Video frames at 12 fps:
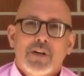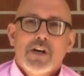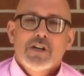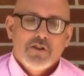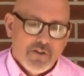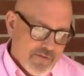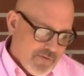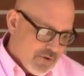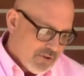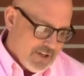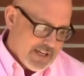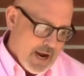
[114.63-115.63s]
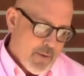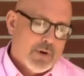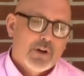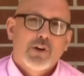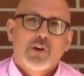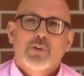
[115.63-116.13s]
So the first thing I would
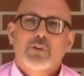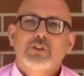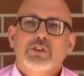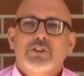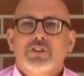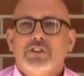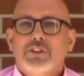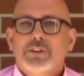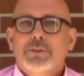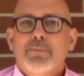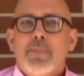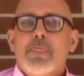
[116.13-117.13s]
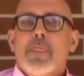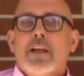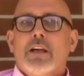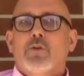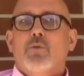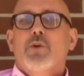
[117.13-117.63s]
encourage you to do
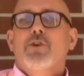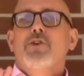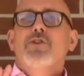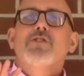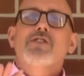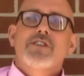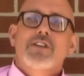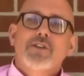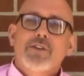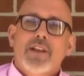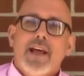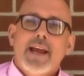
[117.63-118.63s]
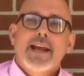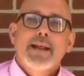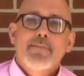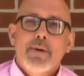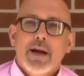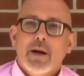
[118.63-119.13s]
is when you're still laying
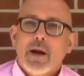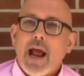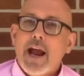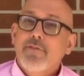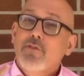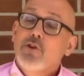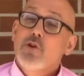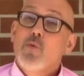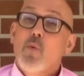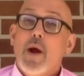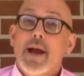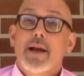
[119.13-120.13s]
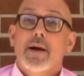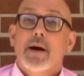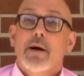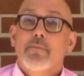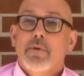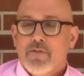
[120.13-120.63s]
in bed, after you wake
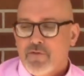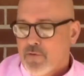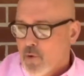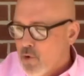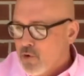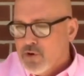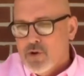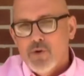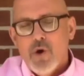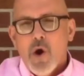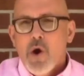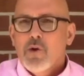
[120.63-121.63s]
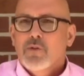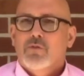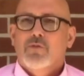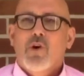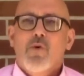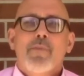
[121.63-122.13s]
up, before you
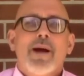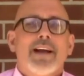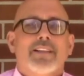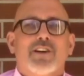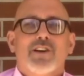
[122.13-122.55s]
throw back the